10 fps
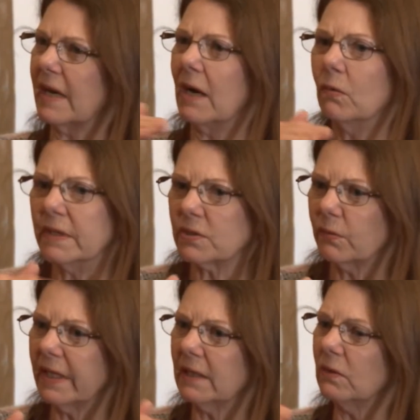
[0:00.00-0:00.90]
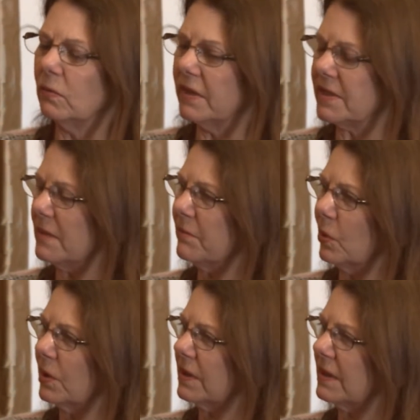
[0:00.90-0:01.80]
out what's real, what's
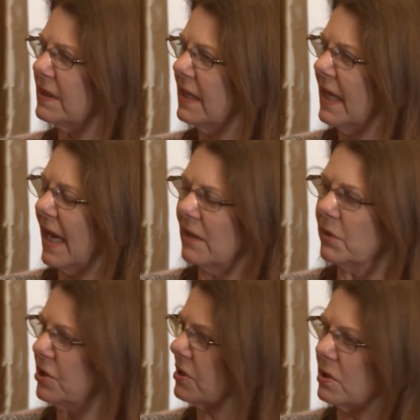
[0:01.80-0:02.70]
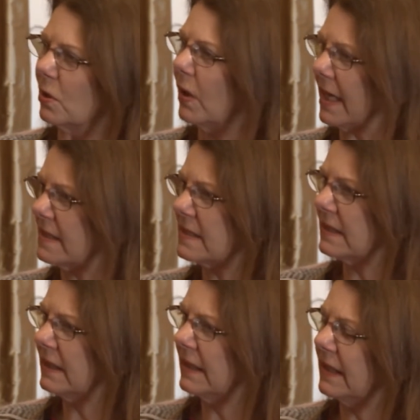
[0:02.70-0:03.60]
important, and which is noise.
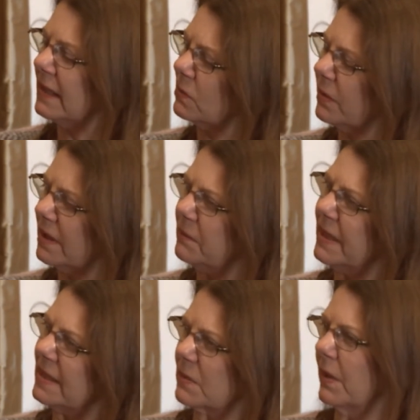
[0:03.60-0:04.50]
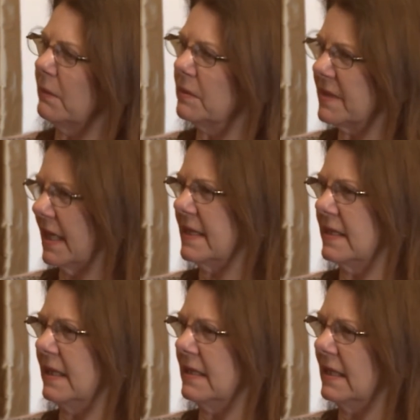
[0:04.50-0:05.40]
It's one of the biggest problems I
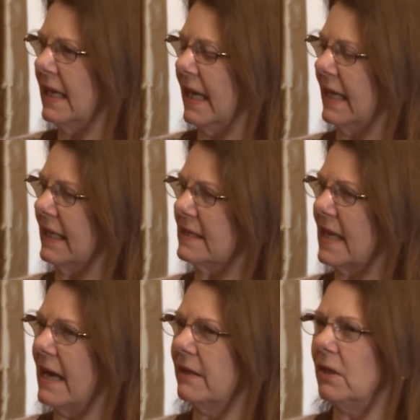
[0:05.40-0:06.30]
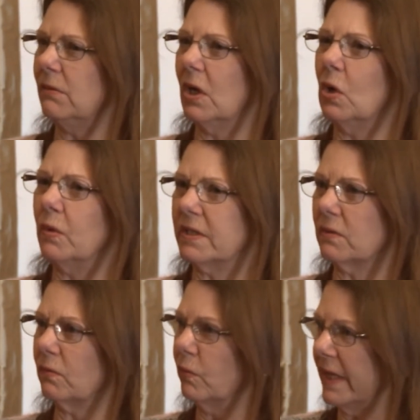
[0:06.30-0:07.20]
see today is how do you know what's
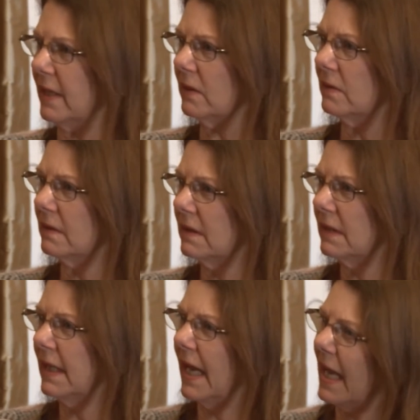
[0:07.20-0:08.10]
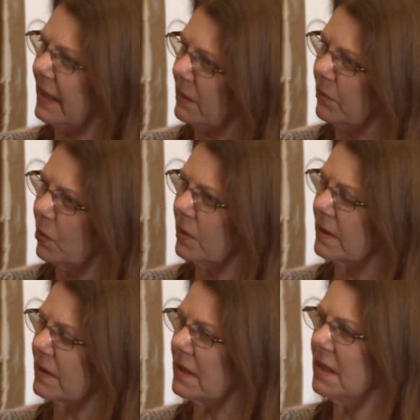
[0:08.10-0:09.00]
real and
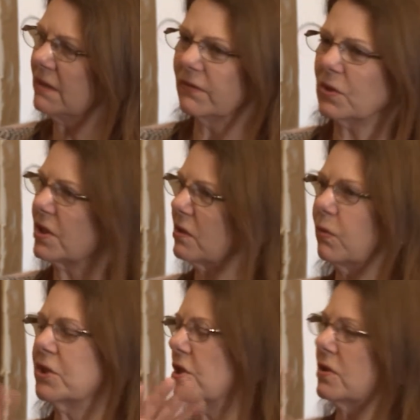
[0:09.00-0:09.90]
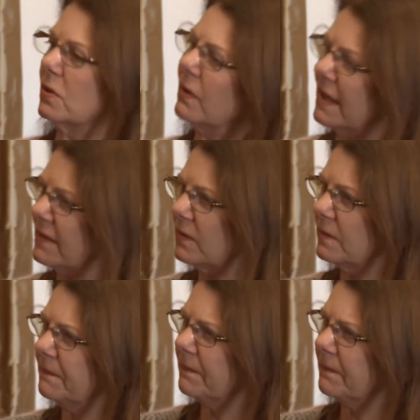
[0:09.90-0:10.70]
important versus what's just noise?